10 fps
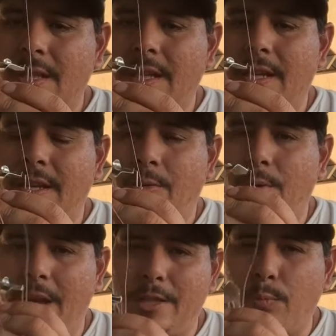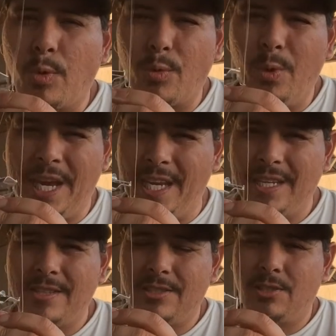It creates more weight,
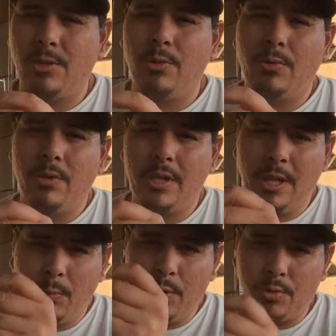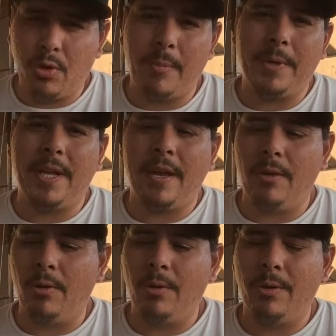so it will drop it
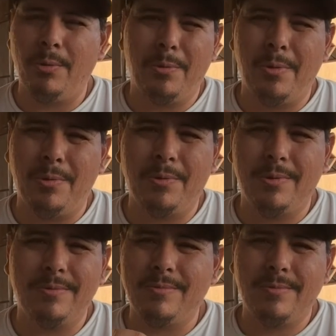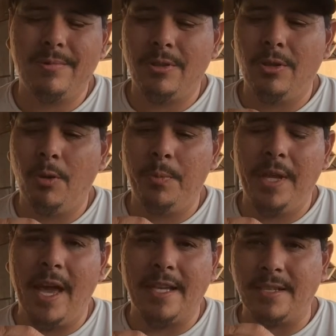down lower. It won't, you know,
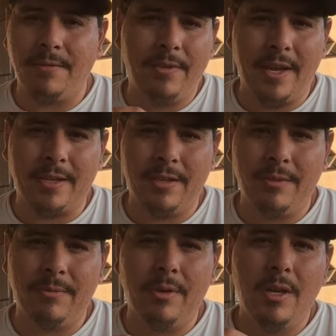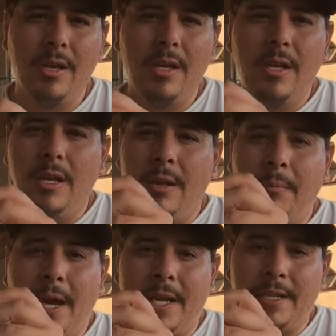be as effective. It
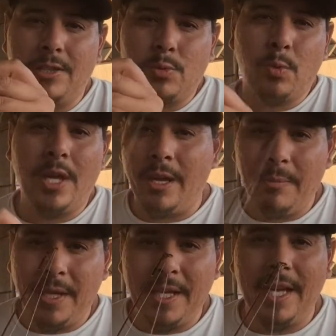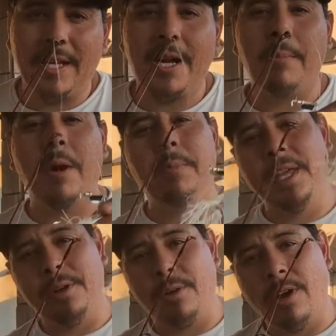might swim and then come up
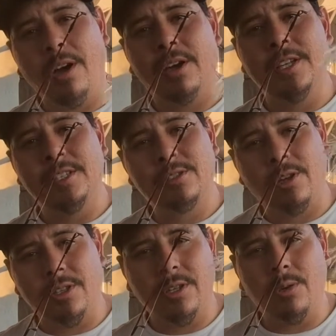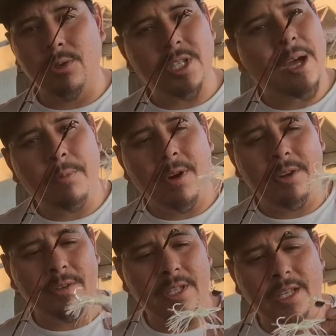later on and start the whole
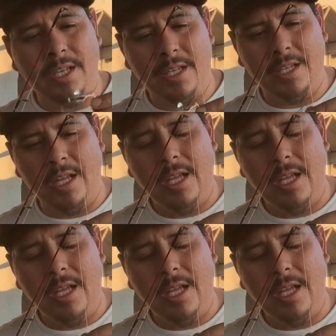topwater thing. And